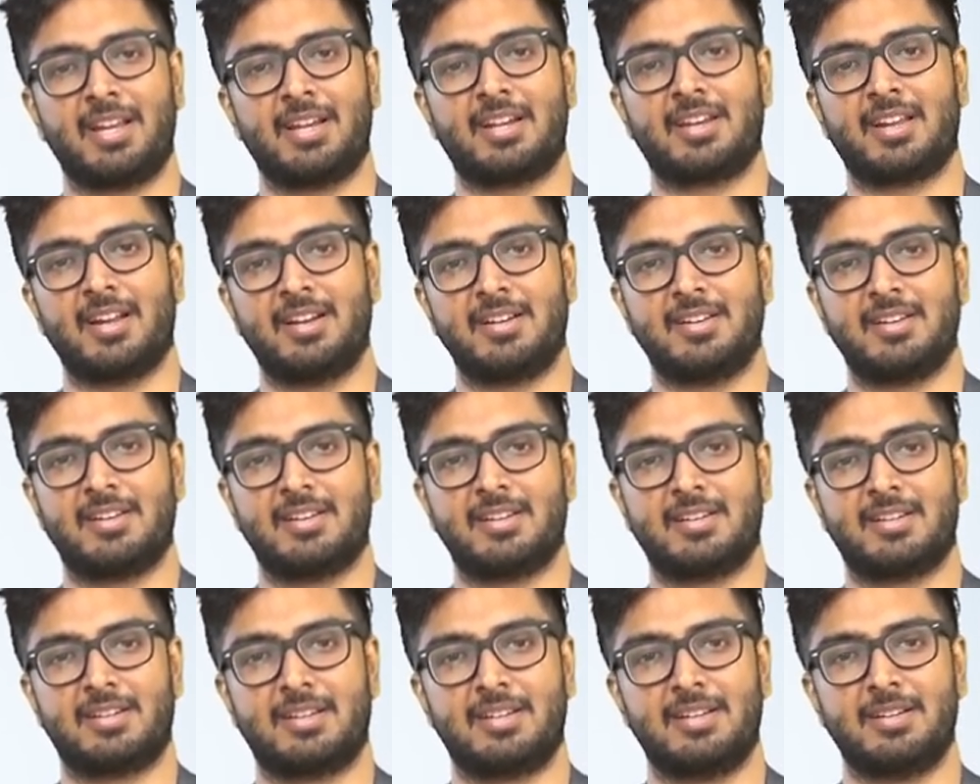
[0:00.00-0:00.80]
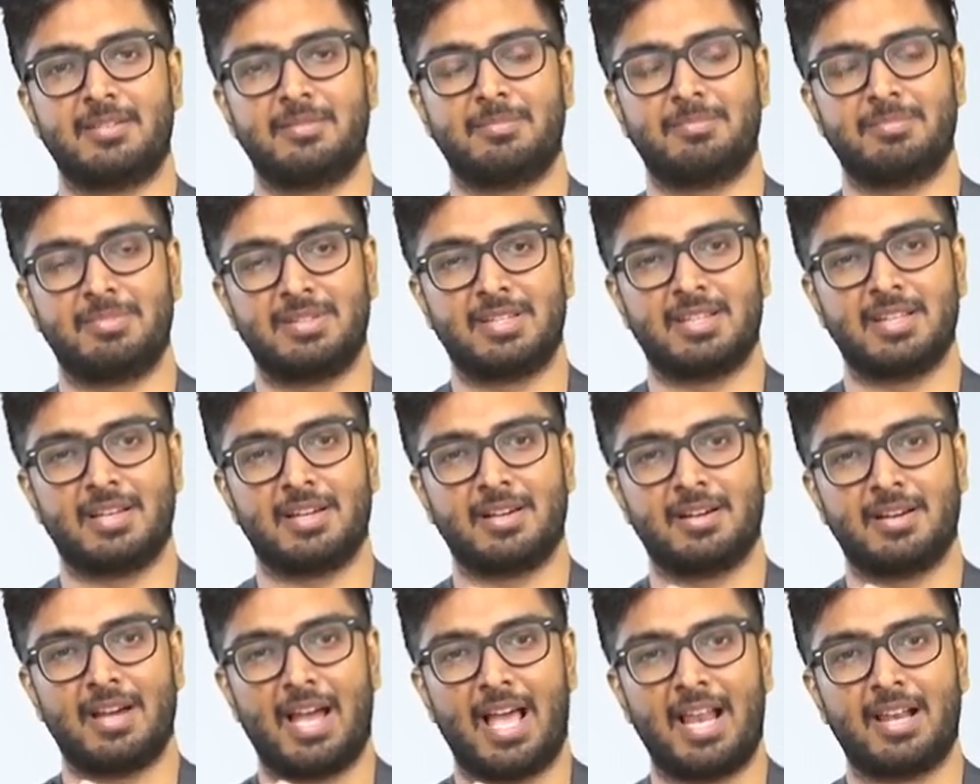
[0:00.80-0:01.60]

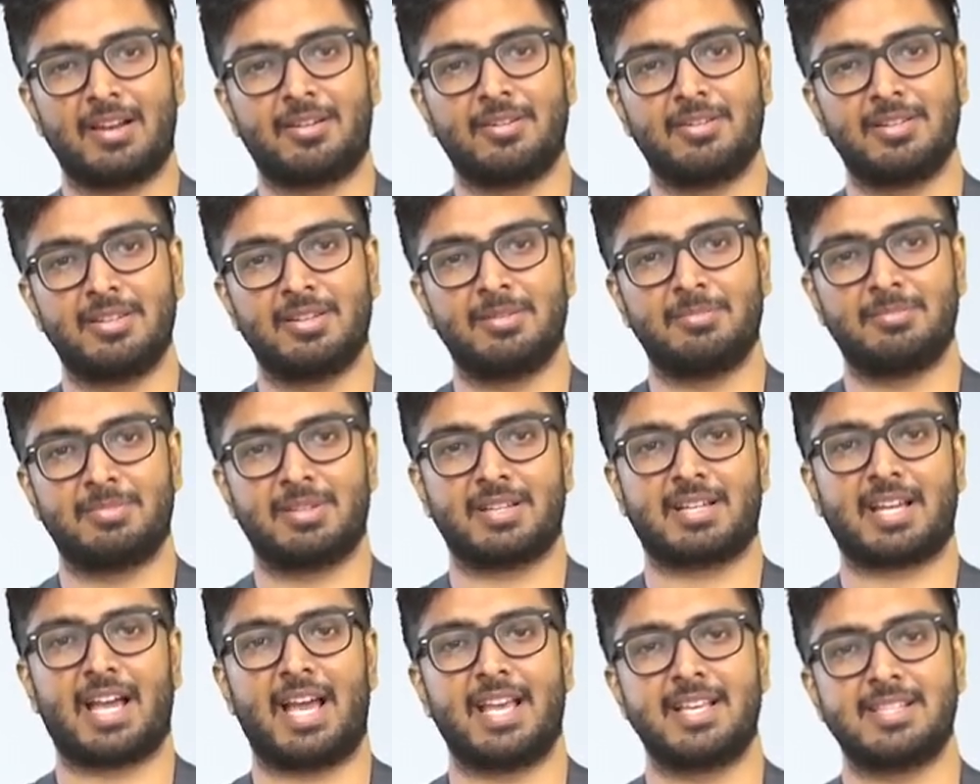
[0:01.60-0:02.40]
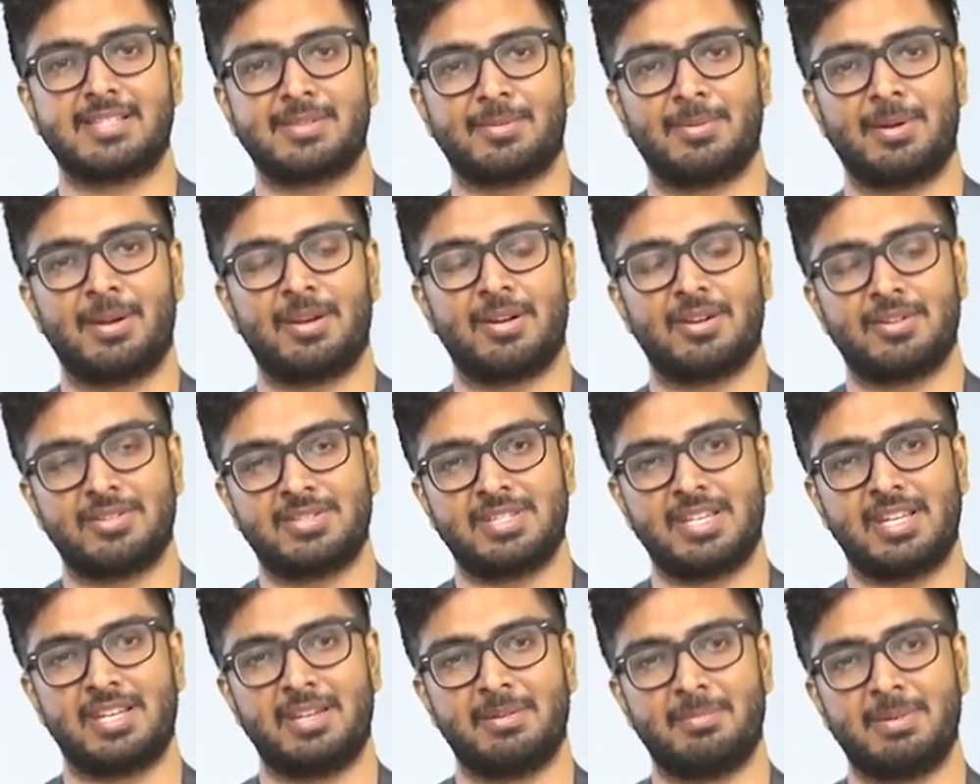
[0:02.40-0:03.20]
the algorithm, the chi-square or
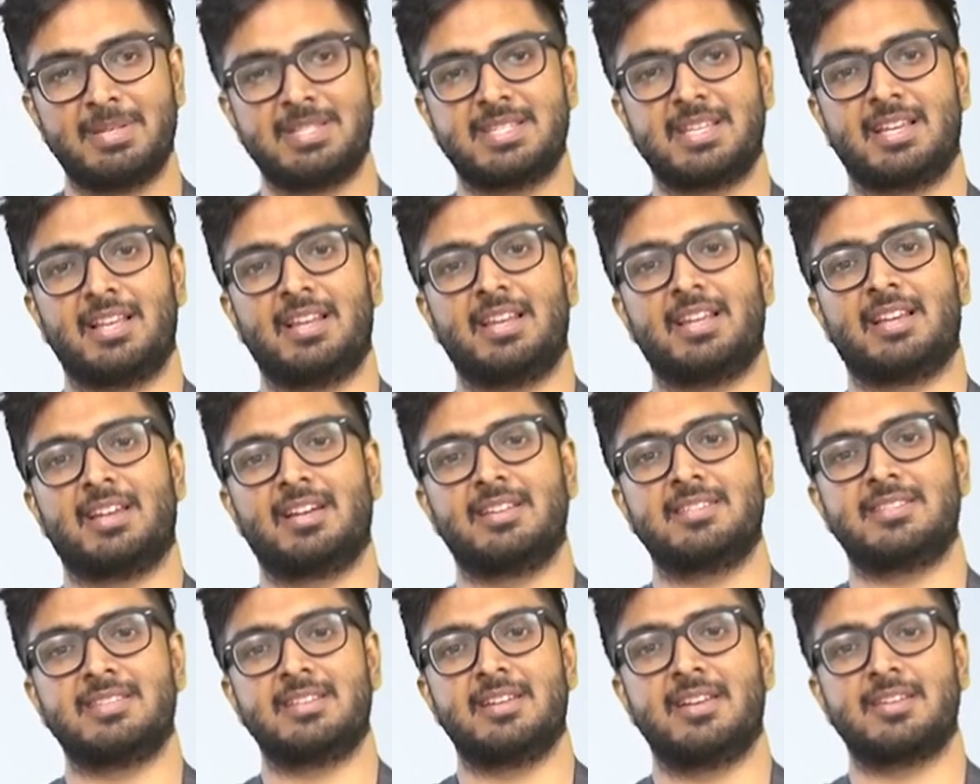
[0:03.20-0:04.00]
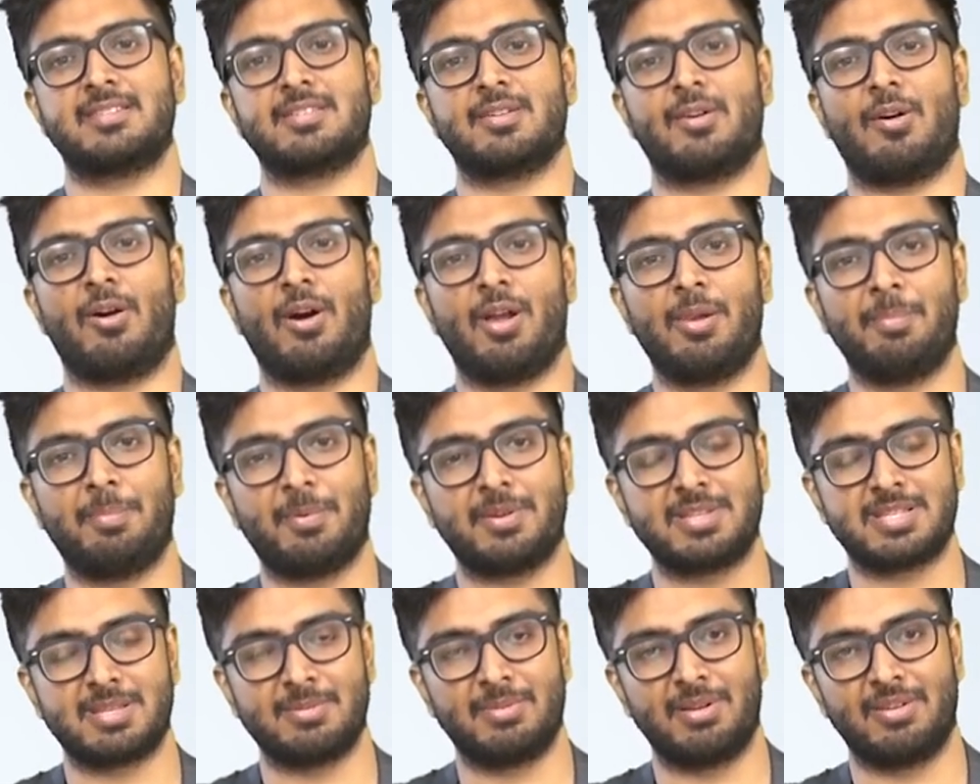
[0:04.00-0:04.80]
genie, basically considers all
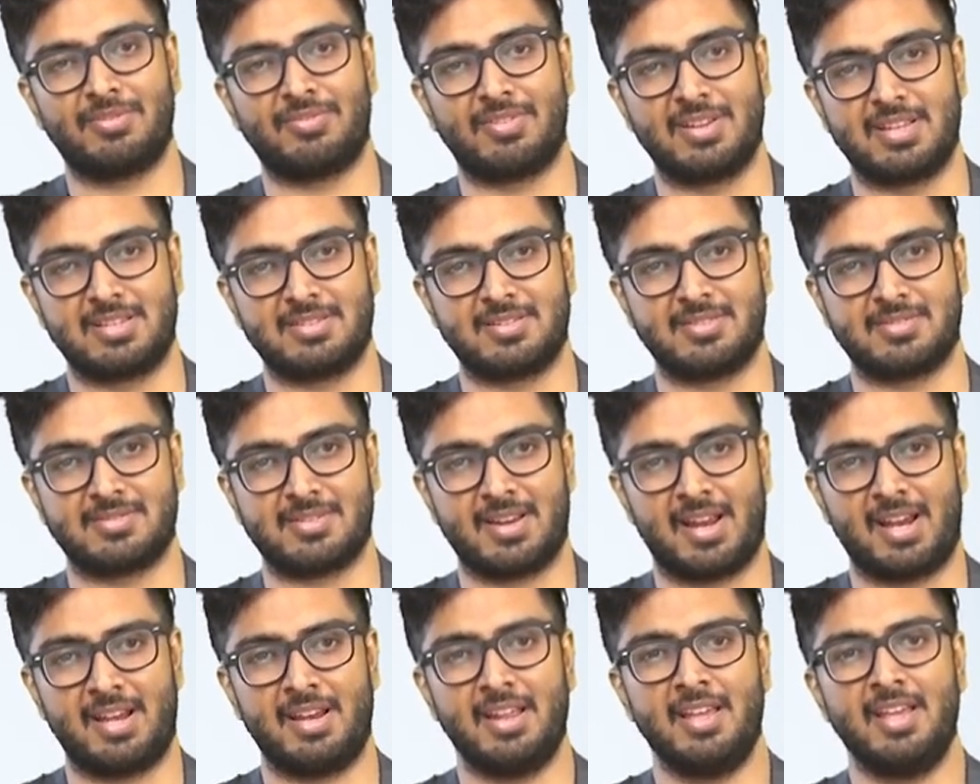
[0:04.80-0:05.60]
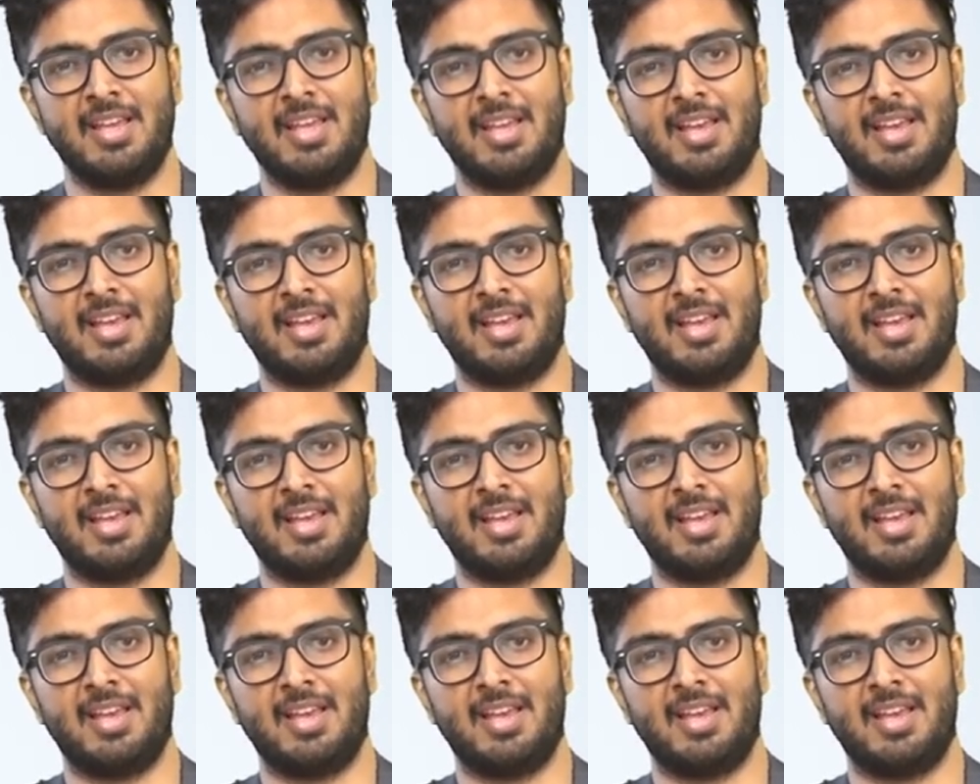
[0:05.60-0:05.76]
possible features, right?